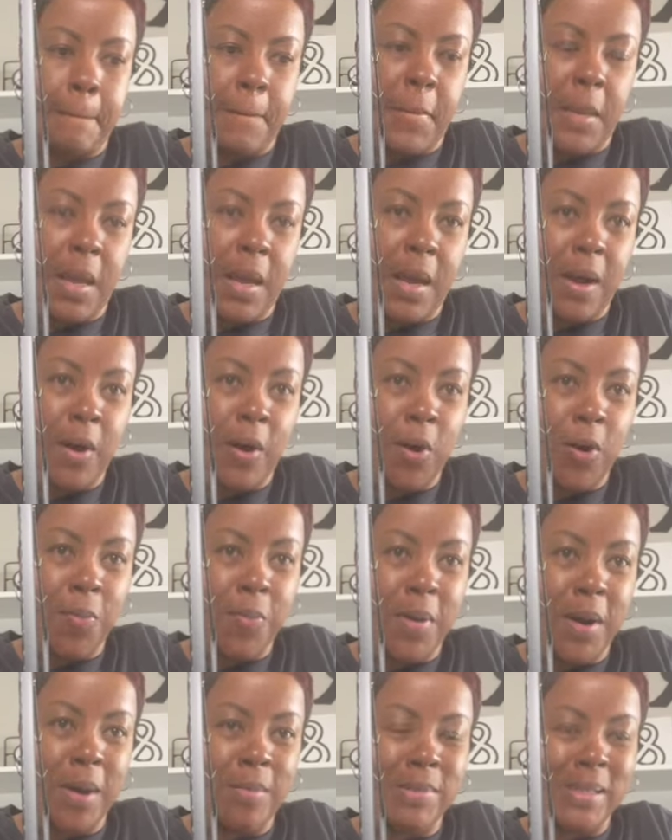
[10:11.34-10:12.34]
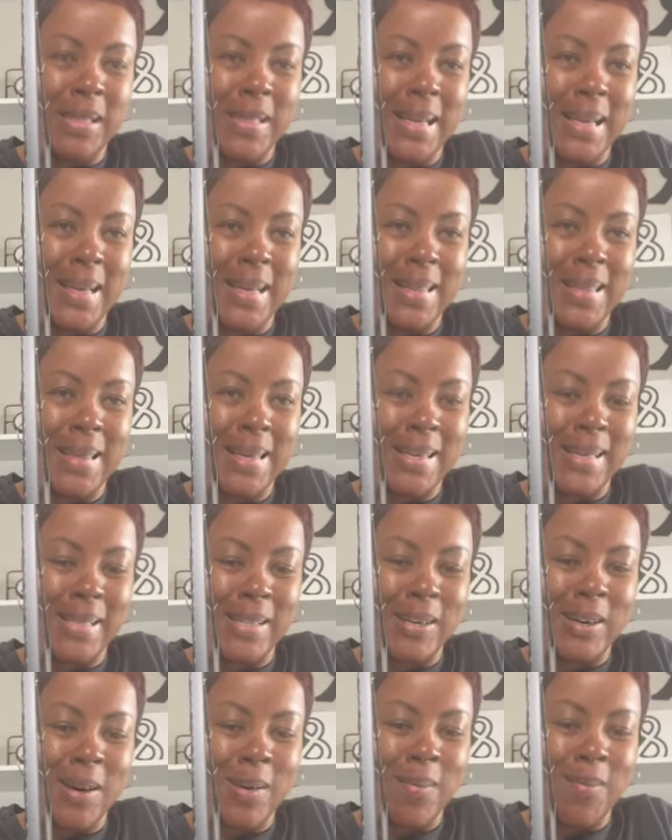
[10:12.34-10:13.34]
I hope I'm standing
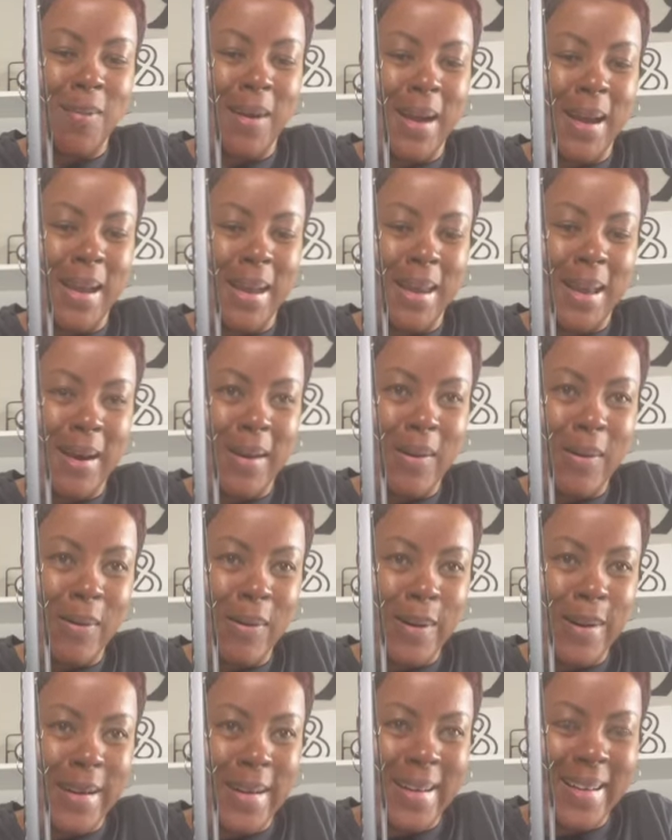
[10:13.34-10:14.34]
these upright, y'all.